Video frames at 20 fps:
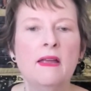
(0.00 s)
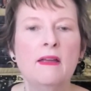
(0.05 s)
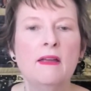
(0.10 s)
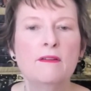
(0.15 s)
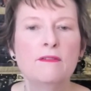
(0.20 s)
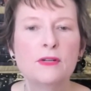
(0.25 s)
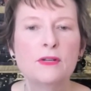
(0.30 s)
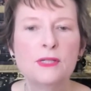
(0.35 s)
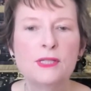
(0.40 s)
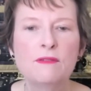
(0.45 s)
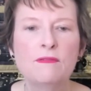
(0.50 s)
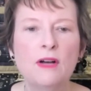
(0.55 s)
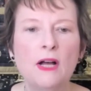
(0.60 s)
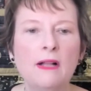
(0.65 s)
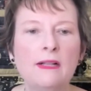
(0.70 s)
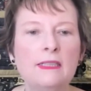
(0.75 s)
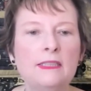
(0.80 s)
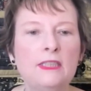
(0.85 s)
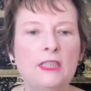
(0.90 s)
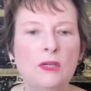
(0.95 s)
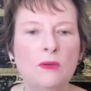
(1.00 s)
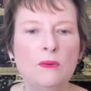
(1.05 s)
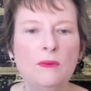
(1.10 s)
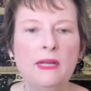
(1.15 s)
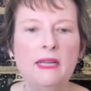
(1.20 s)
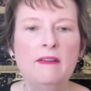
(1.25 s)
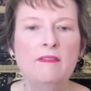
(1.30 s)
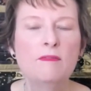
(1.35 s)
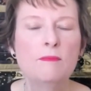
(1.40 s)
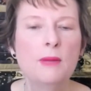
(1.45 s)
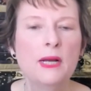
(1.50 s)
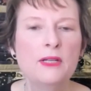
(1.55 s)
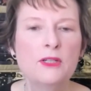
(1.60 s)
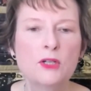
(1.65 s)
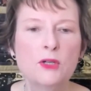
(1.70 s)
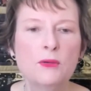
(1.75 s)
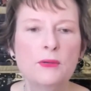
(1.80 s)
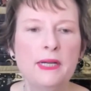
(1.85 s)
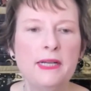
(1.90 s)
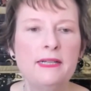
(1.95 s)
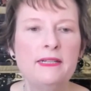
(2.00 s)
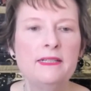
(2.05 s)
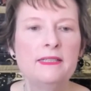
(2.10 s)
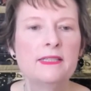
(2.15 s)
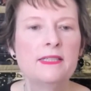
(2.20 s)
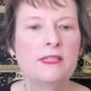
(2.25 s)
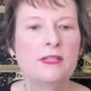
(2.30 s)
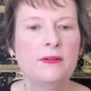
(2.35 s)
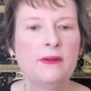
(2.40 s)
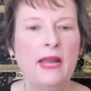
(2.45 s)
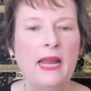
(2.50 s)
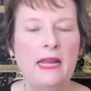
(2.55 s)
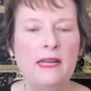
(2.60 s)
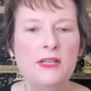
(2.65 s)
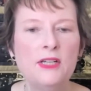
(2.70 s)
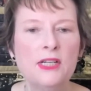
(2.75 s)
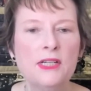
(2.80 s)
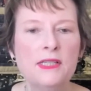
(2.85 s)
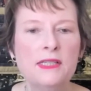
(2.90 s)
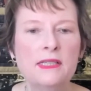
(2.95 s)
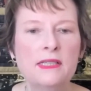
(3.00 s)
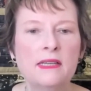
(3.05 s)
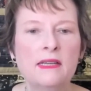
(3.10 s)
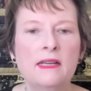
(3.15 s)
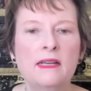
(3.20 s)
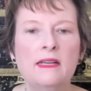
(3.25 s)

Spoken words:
First of all, don't give much credence to ages,